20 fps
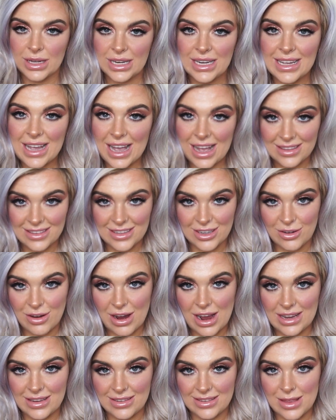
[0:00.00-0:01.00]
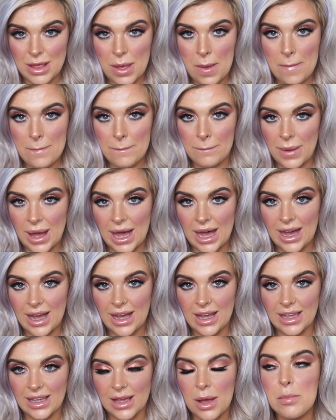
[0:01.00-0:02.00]
going to categorise them
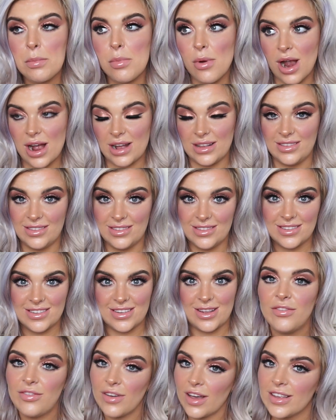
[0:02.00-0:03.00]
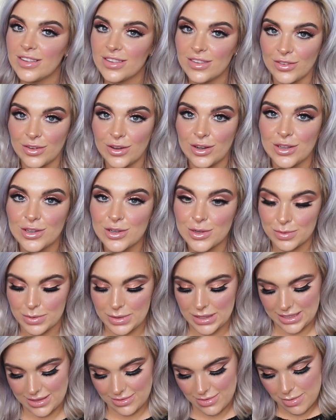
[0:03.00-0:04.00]
by brands. First of all, just
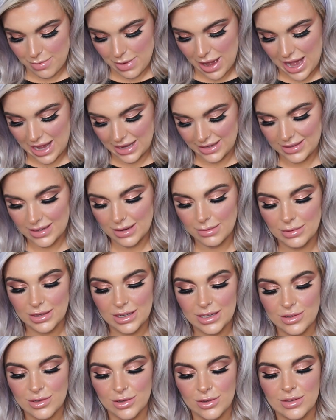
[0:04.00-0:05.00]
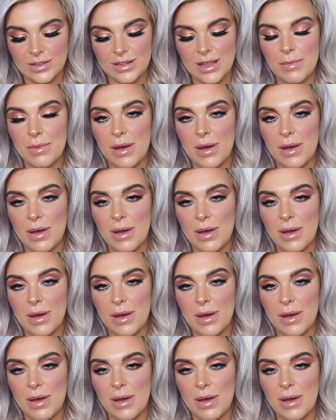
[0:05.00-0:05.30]
because they're in my hand, I'm going to talk to you